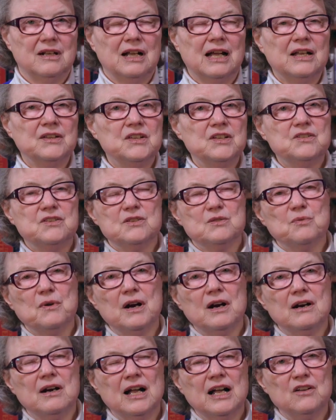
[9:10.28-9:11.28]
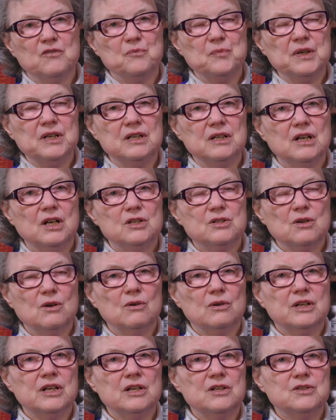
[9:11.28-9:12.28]
And this is where I've been
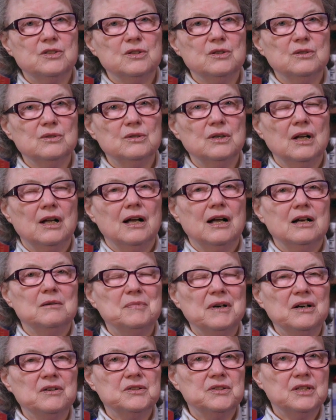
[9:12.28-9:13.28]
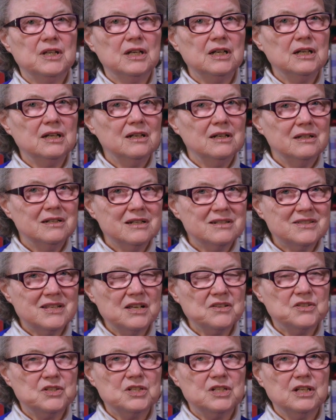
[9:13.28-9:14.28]
talking to you about the
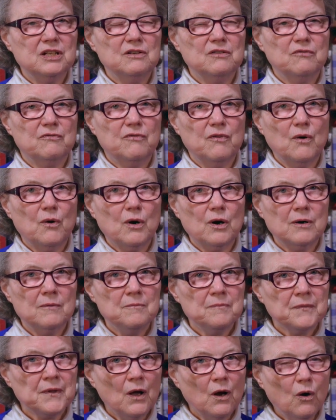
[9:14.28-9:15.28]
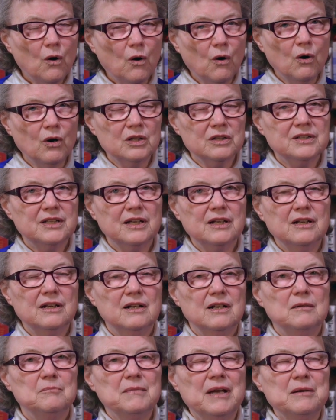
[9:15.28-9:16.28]
necessity for all the
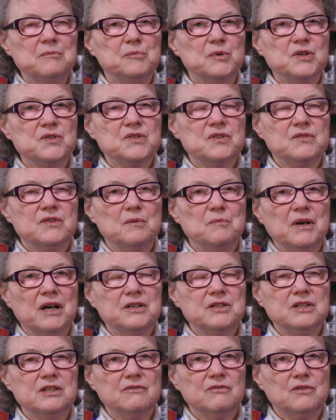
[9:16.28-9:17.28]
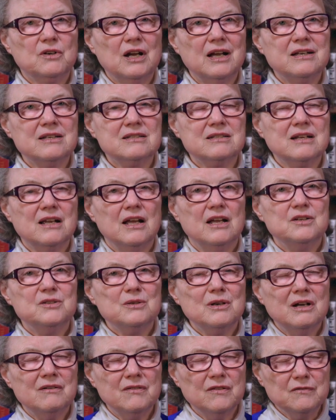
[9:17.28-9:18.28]
members of the body of Christ
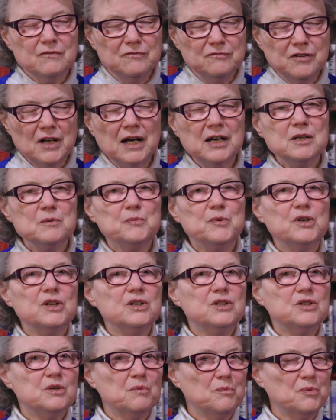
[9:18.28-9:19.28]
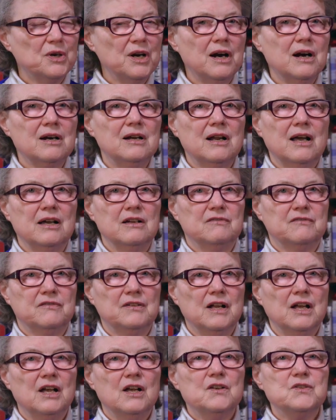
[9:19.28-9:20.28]
to have a vibrant prayer life
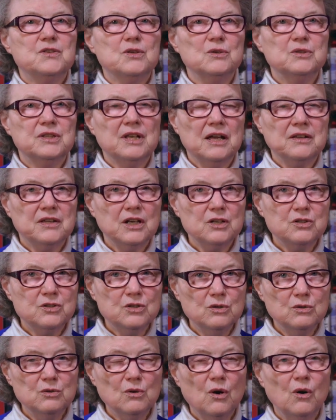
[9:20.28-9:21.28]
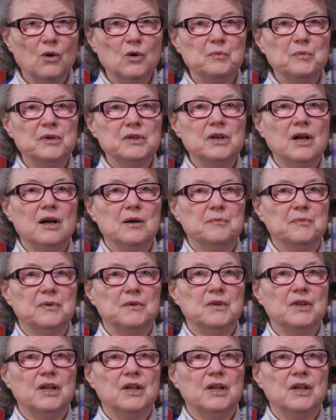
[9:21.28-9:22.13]
so that they do open up